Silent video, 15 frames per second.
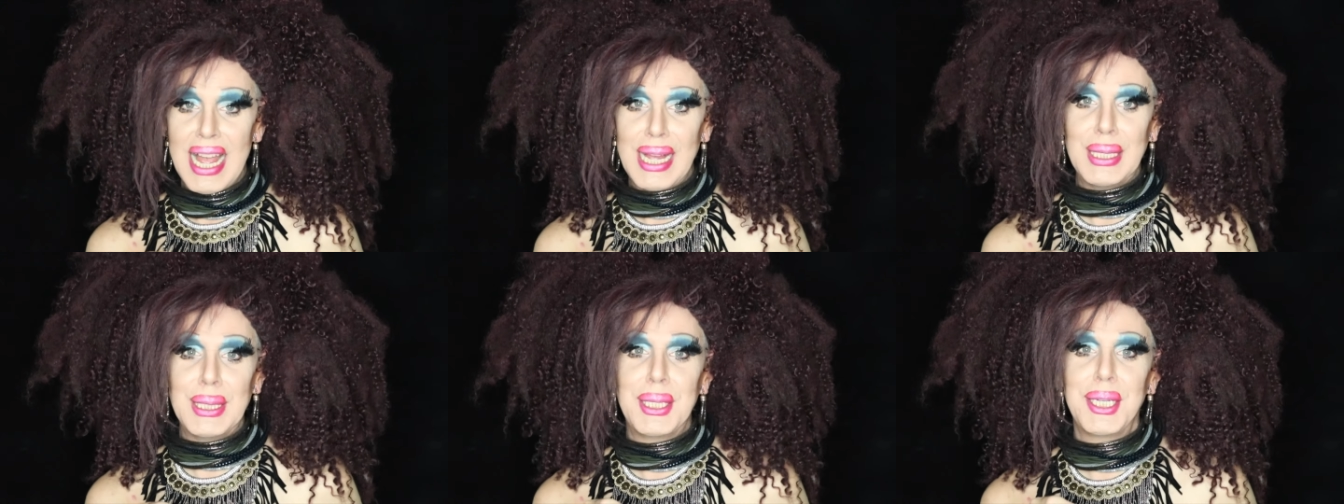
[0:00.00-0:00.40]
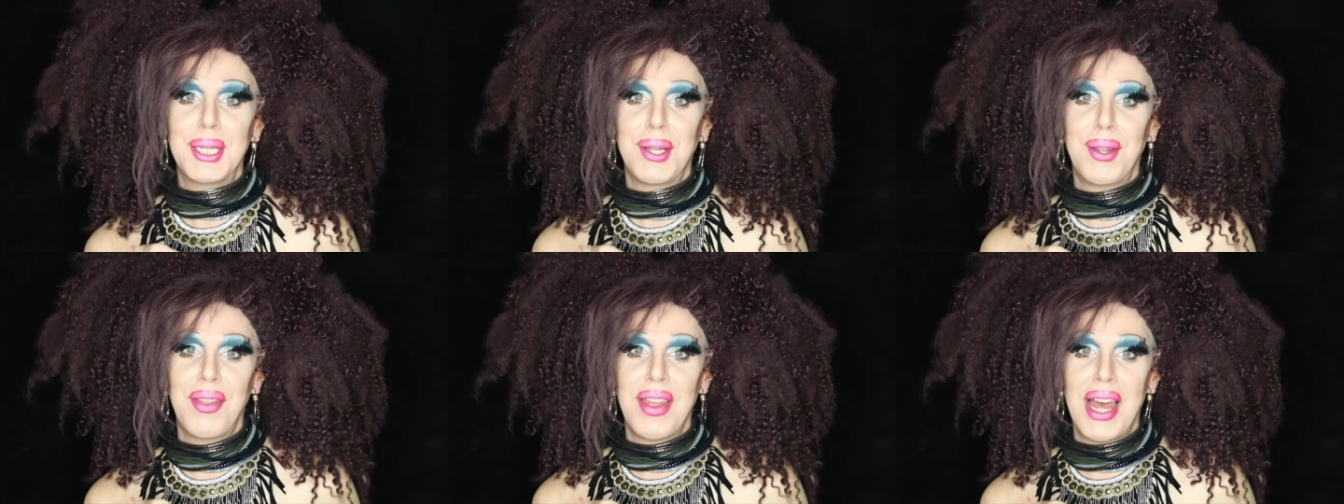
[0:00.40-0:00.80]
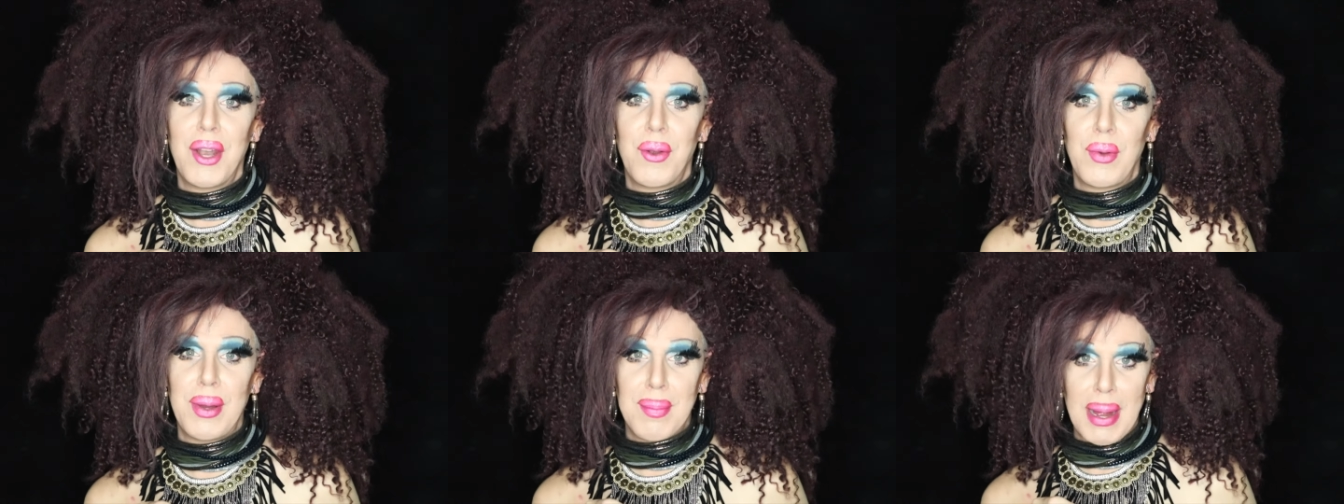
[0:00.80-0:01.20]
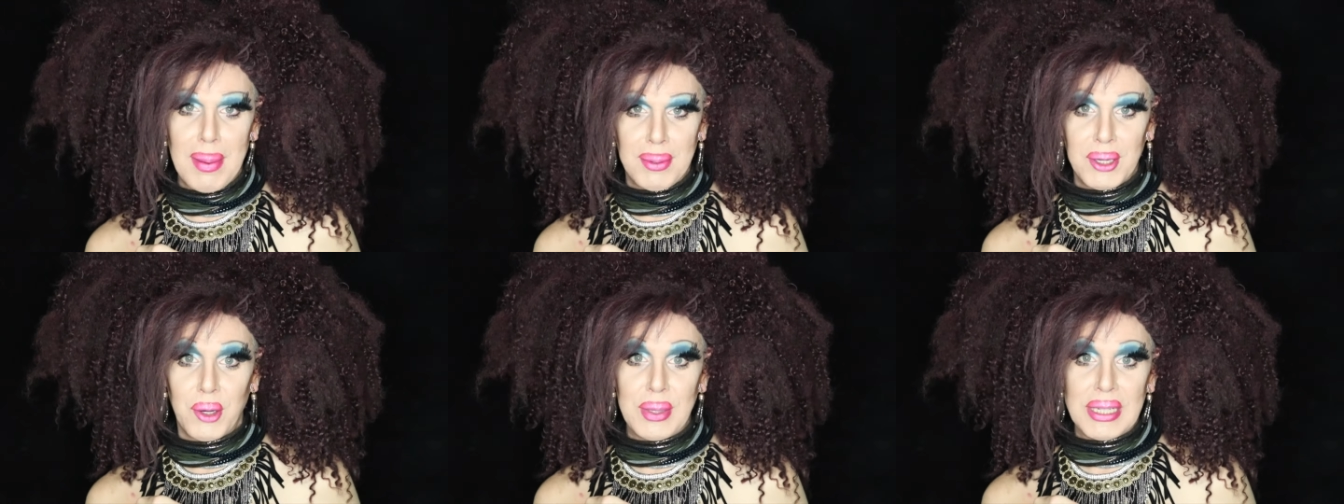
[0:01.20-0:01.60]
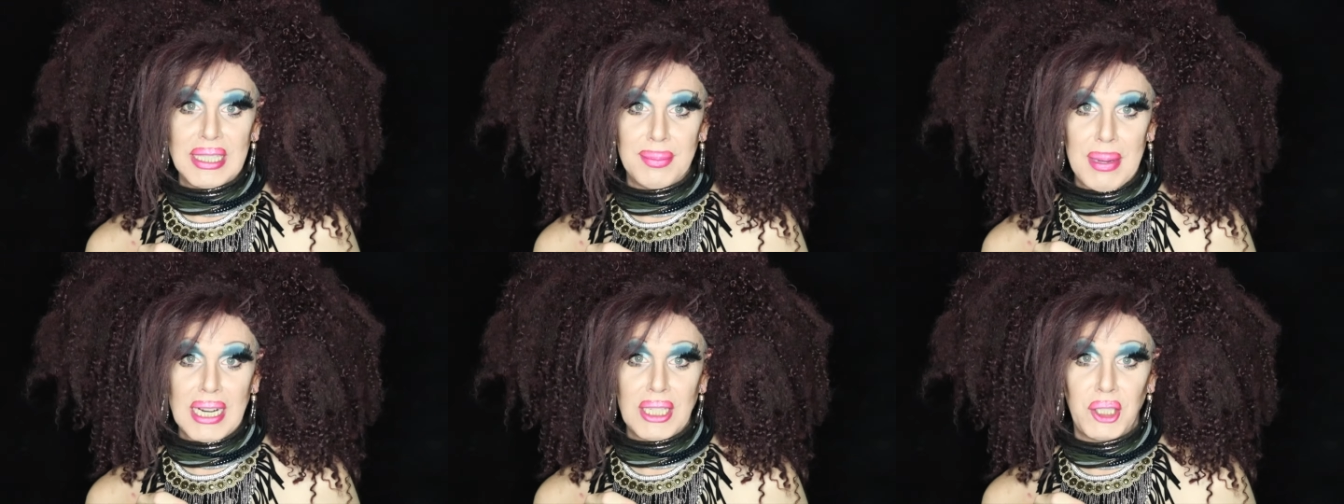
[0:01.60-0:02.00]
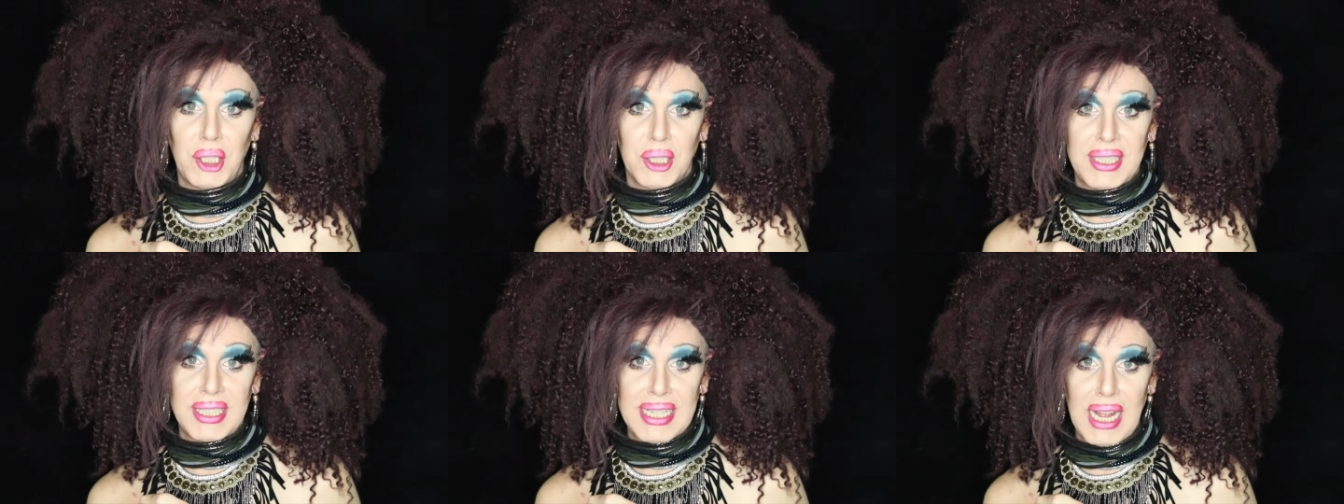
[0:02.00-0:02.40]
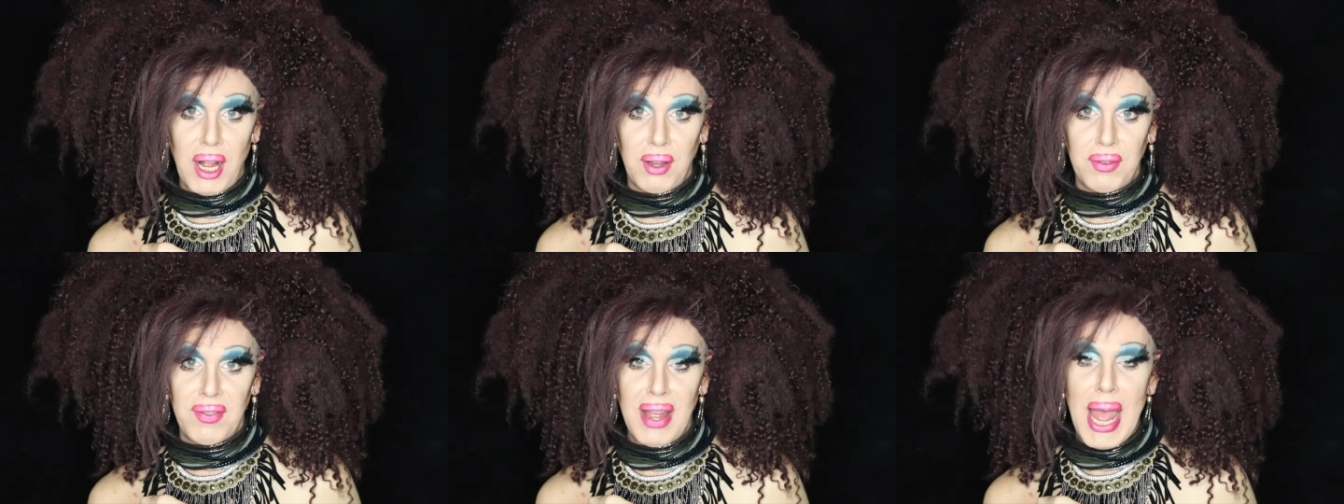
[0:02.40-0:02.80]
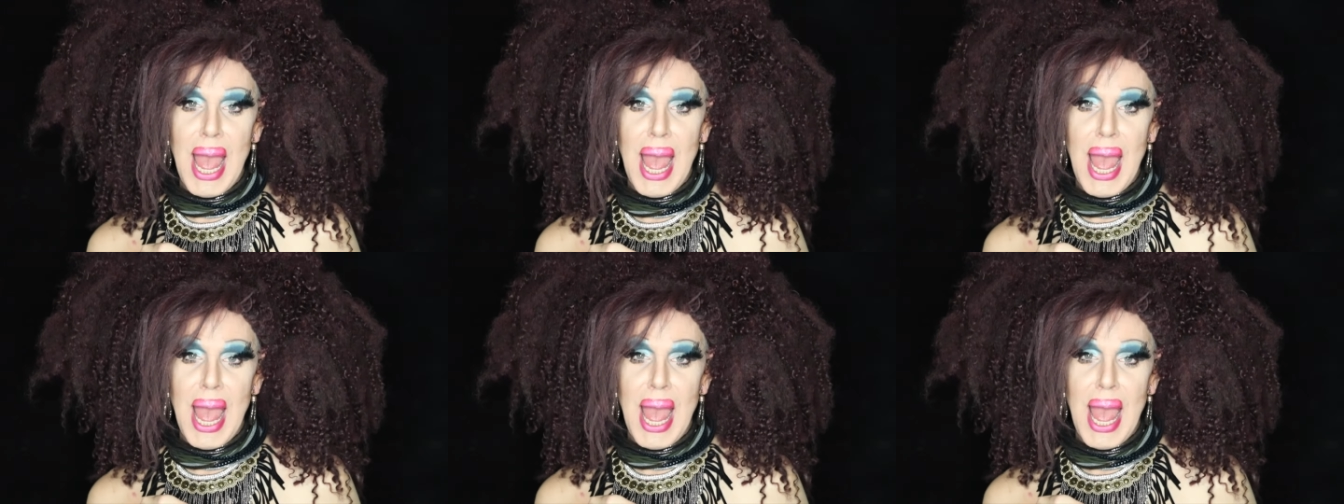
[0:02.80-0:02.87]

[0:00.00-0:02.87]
Until then, remember to respect yourself